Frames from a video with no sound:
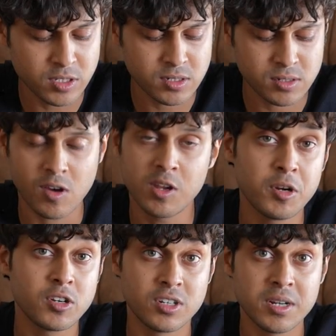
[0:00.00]
it's all
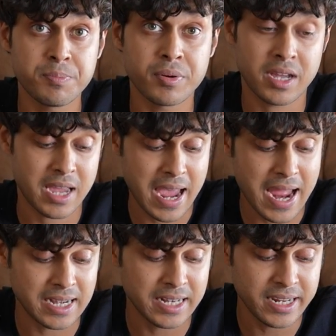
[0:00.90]
about grip,
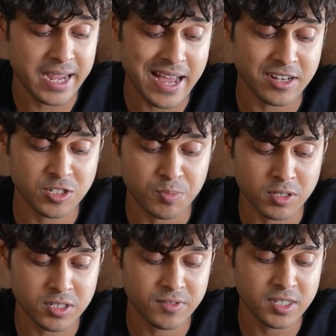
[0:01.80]
handling and
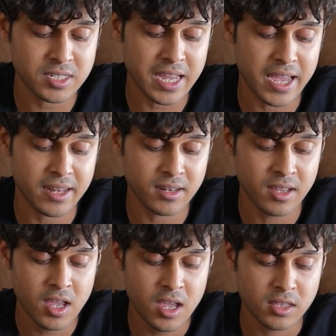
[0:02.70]
responsiveness, and
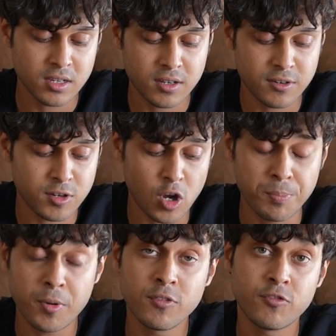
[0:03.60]
the
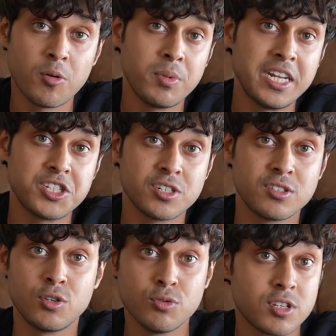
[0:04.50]
compound
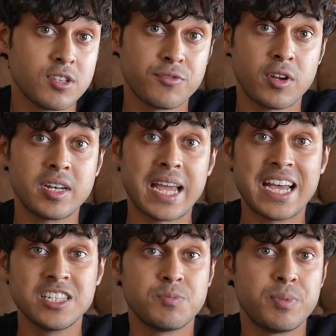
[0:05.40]
formulation used in the front
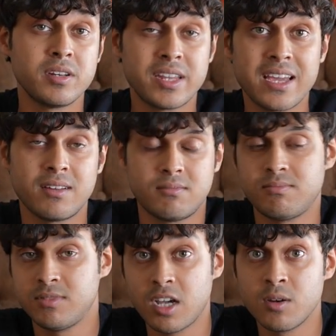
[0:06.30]
has been
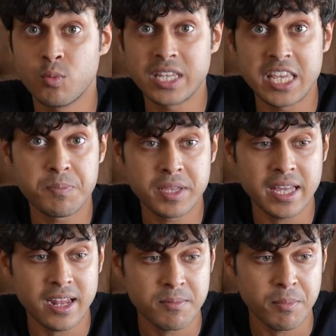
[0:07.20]
done with keeping
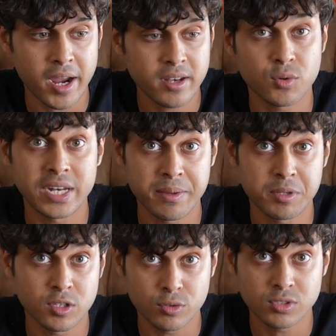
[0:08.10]
that in mind to
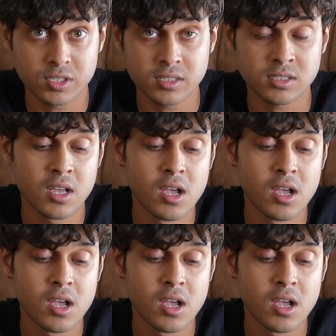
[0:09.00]
enable those things.